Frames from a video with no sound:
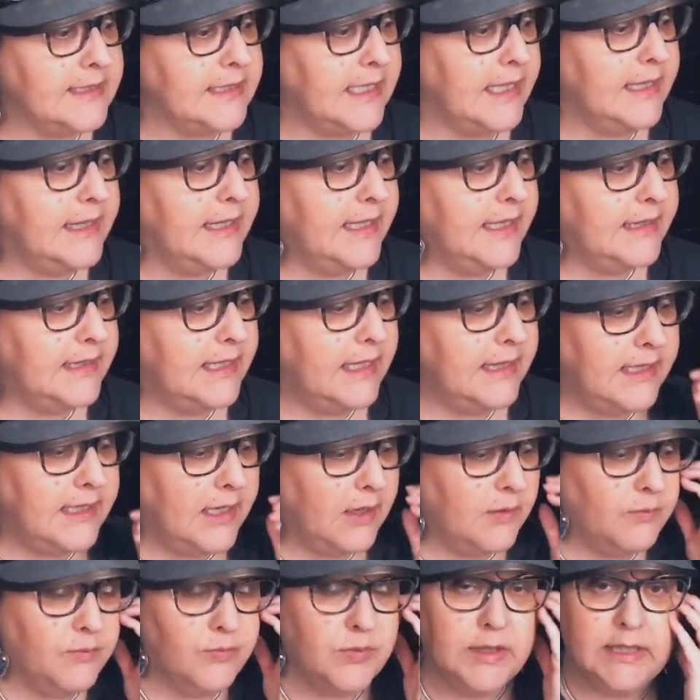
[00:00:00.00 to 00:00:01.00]
I think that
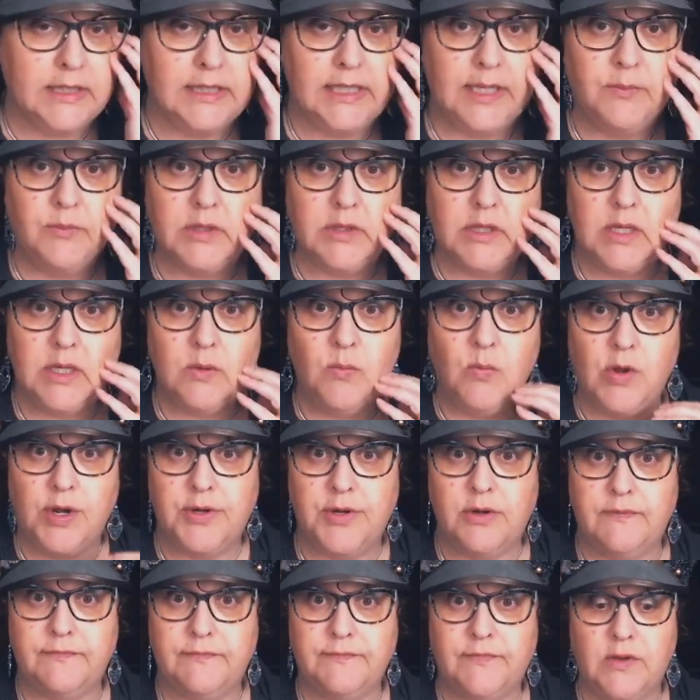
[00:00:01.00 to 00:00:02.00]
they're really, really
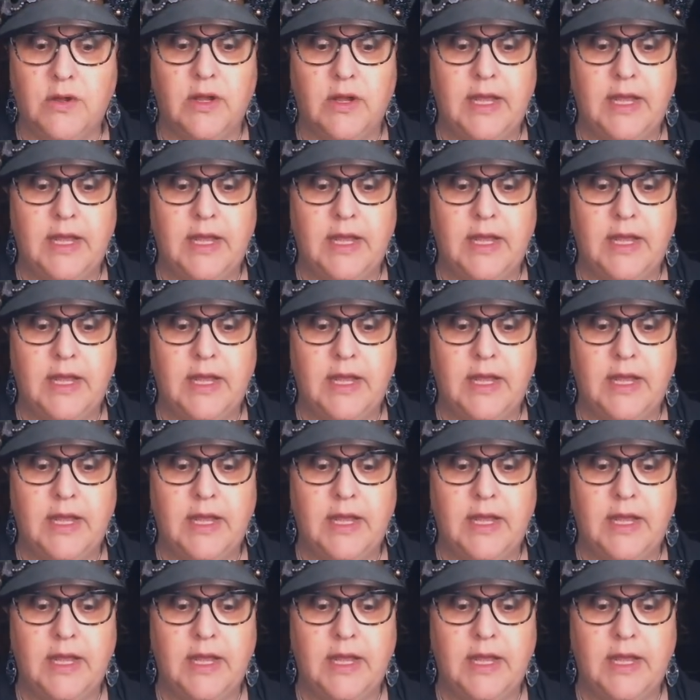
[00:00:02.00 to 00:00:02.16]
wonderful,